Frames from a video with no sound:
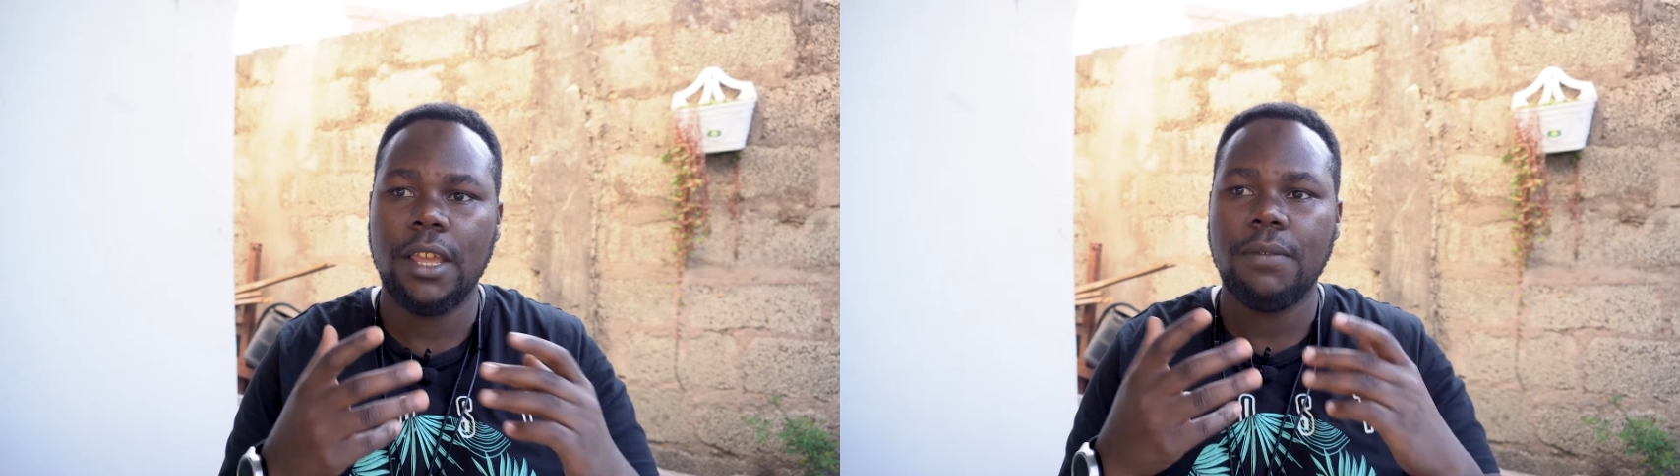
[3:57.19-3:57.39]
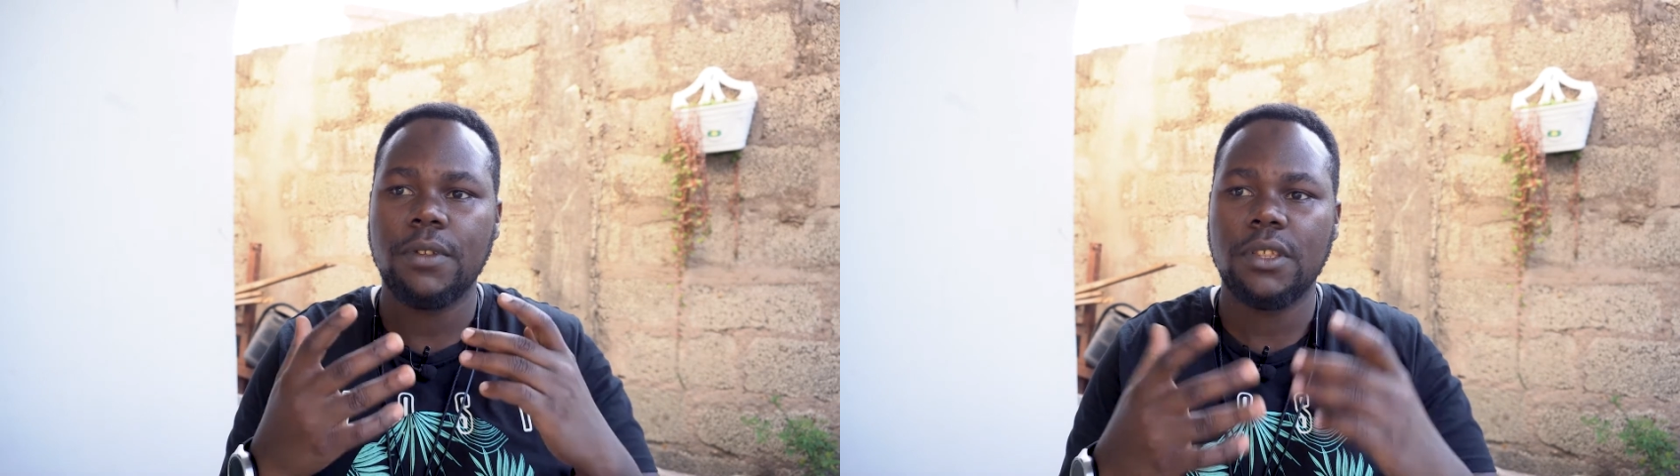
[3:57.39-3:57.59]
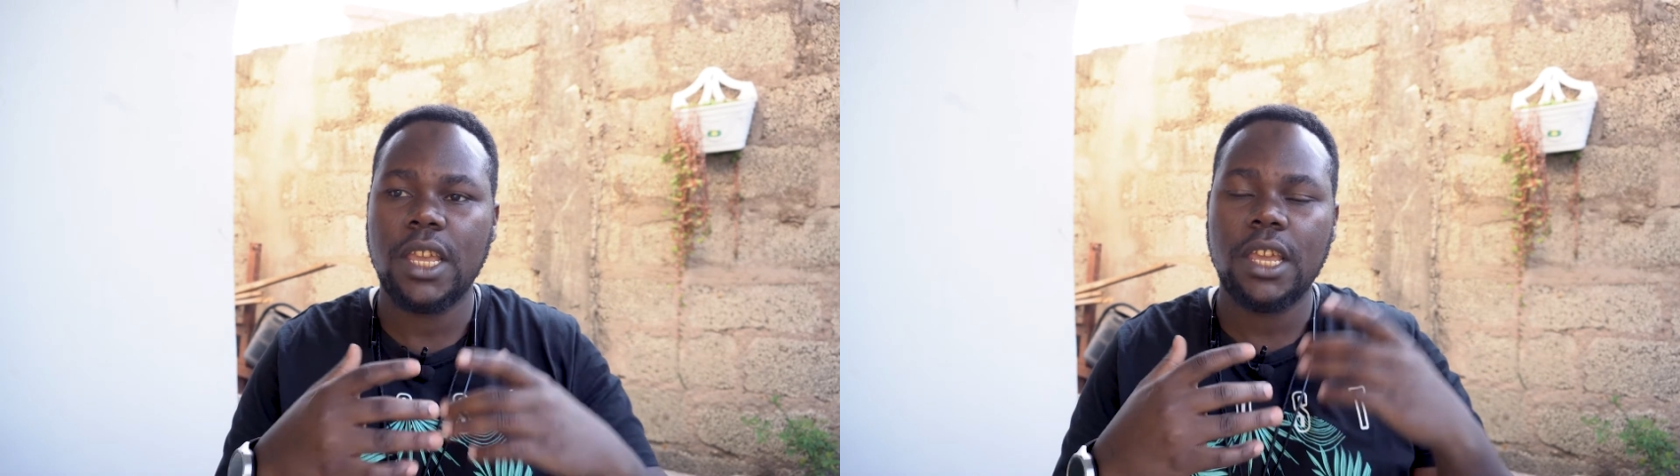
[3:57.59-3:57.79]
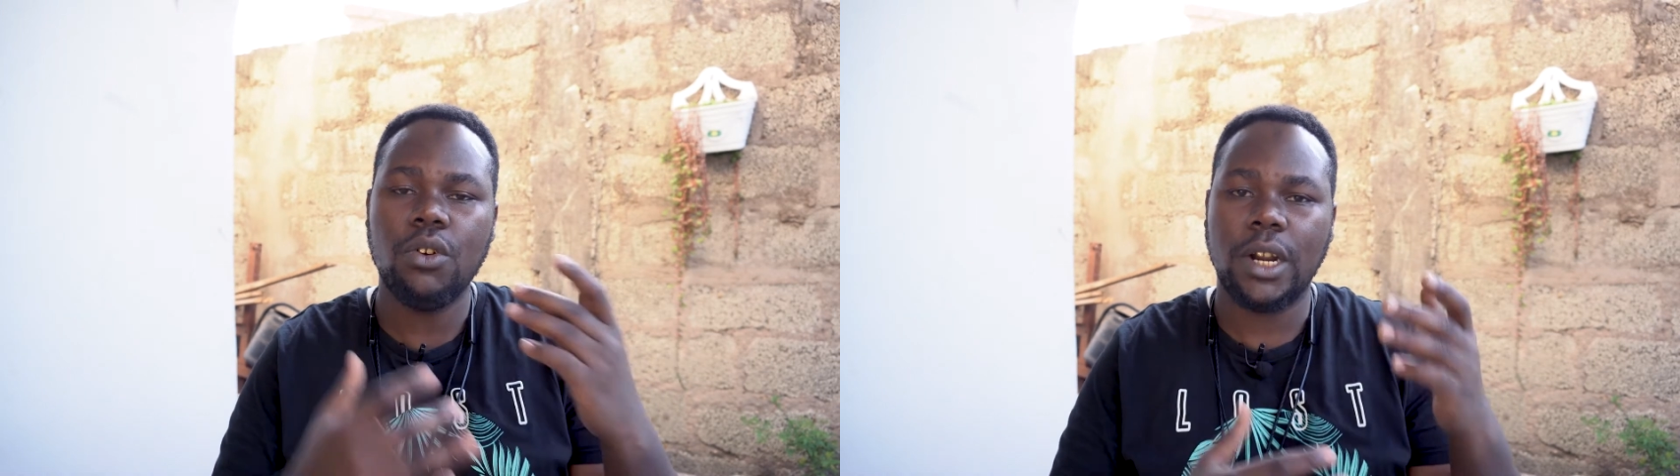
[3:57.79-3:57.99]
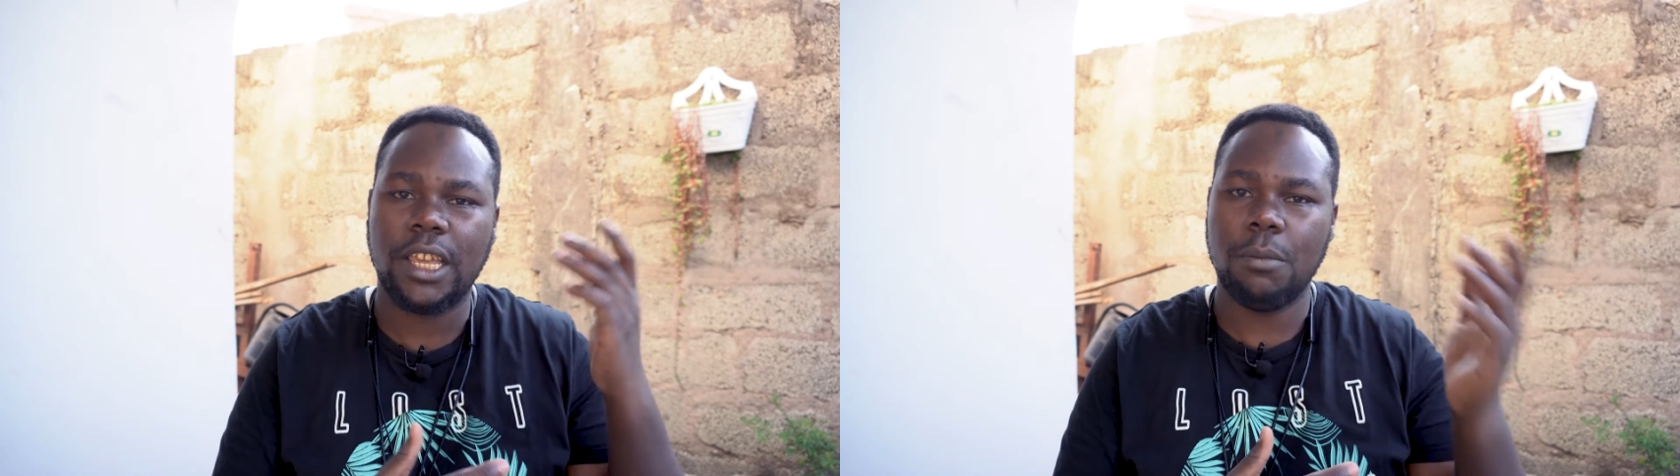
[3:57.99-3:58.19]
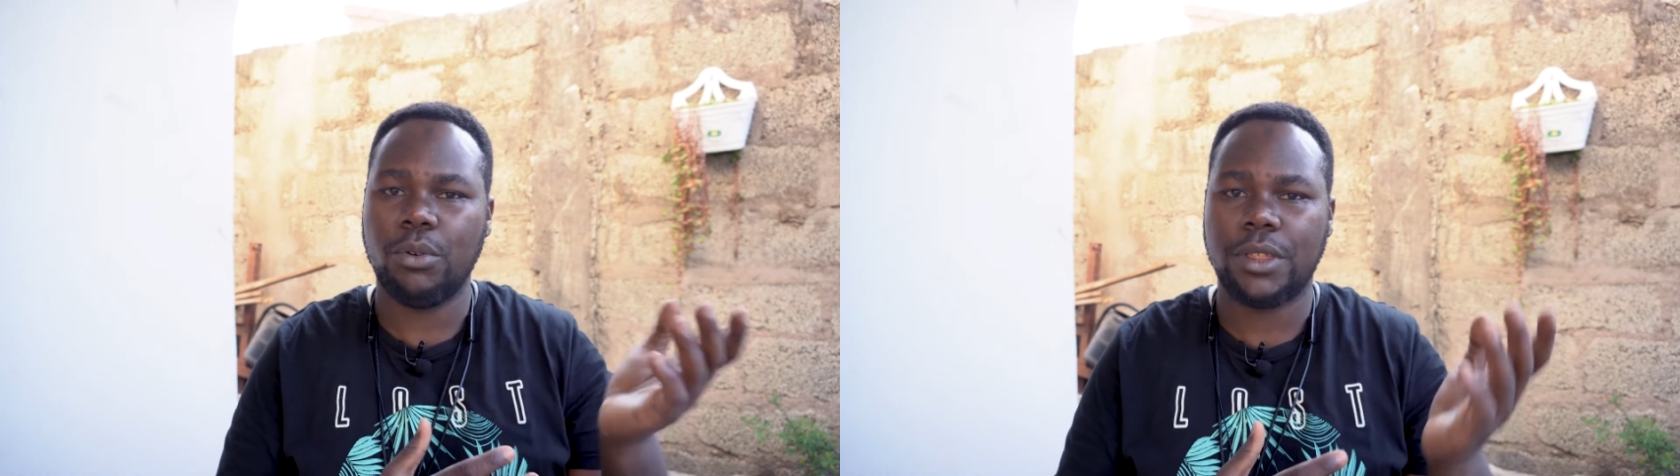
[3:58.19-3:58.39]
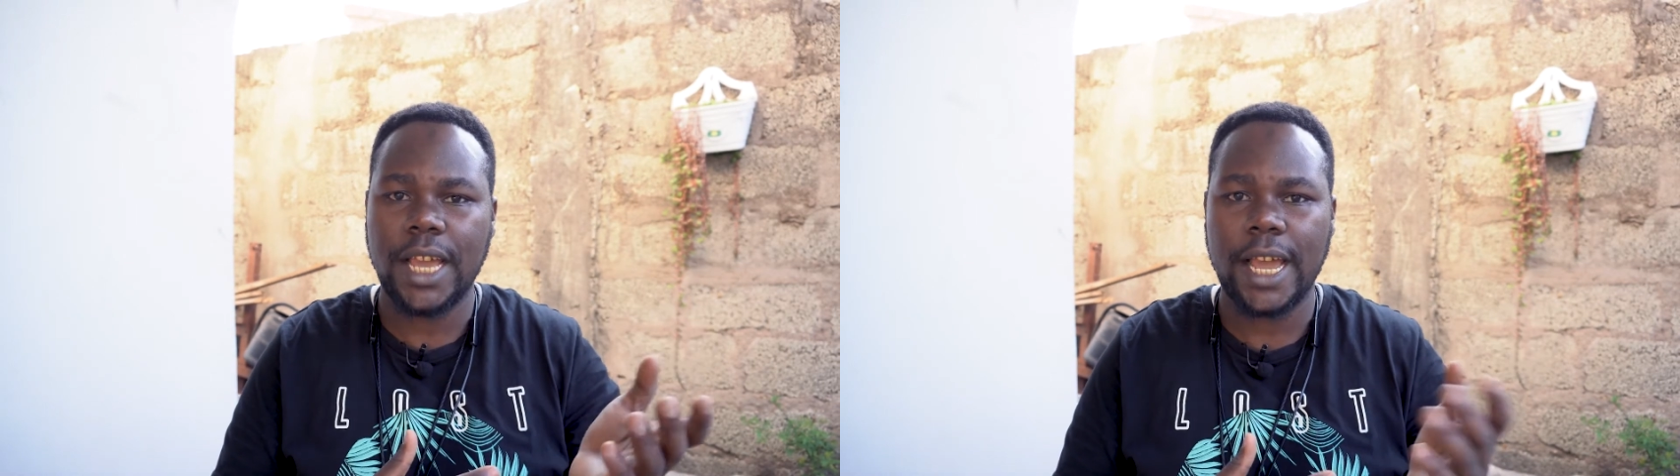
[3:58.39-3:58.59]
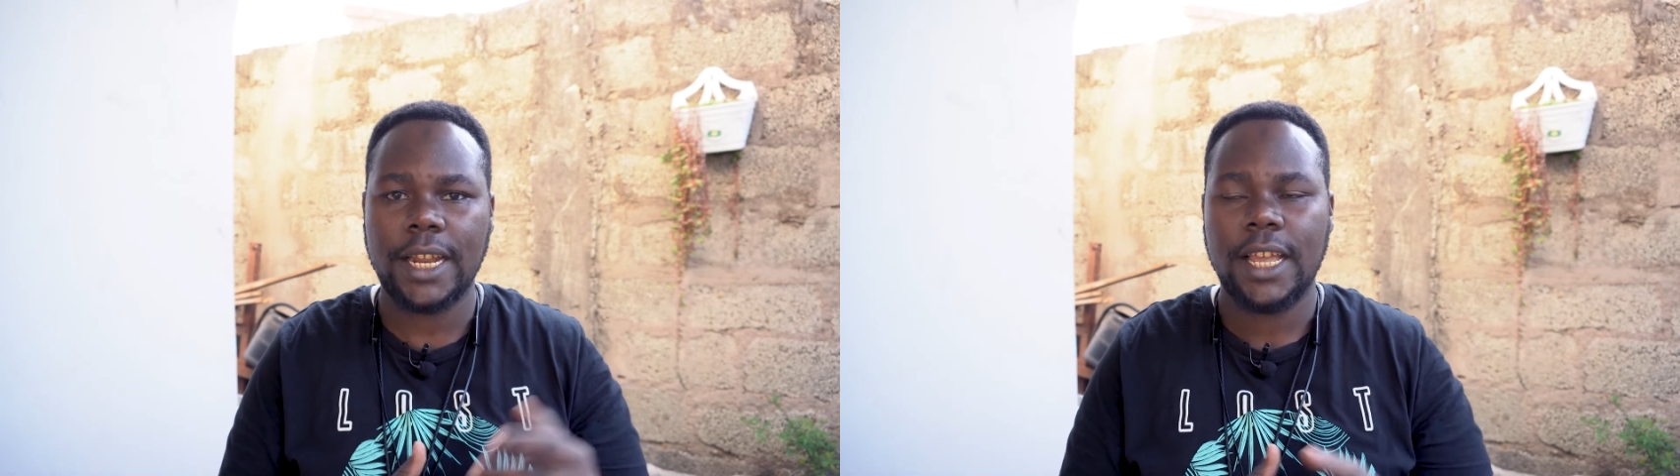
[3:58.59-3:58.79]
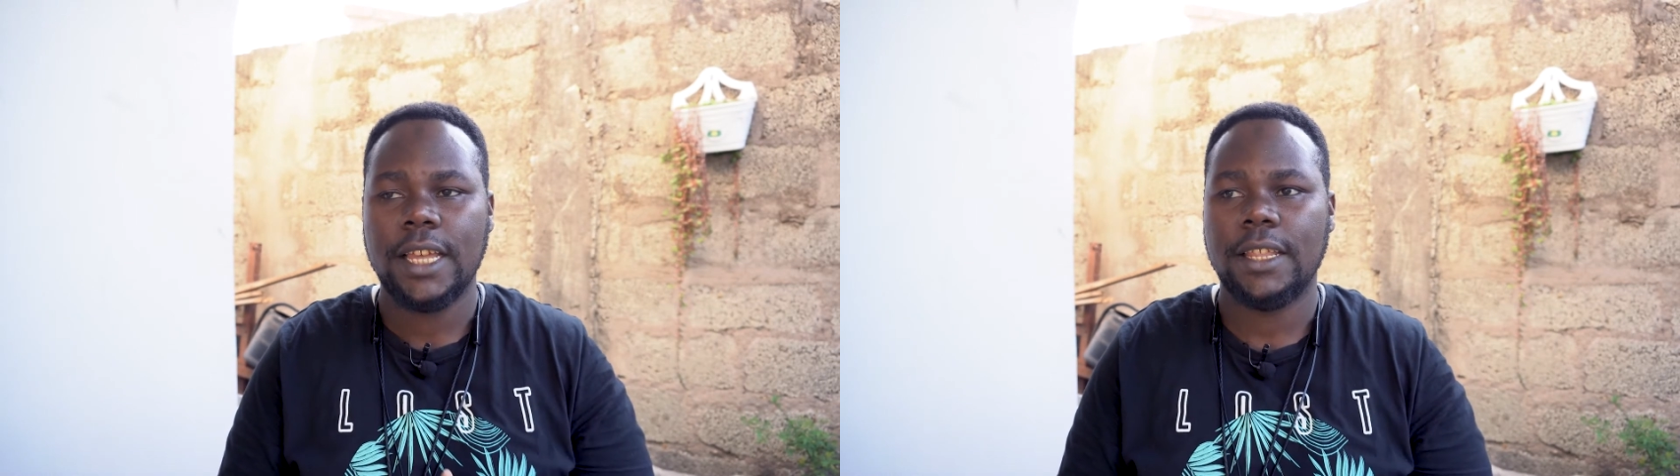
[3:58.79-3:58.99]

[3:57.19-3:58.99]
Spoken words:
if they're gonna keep with that,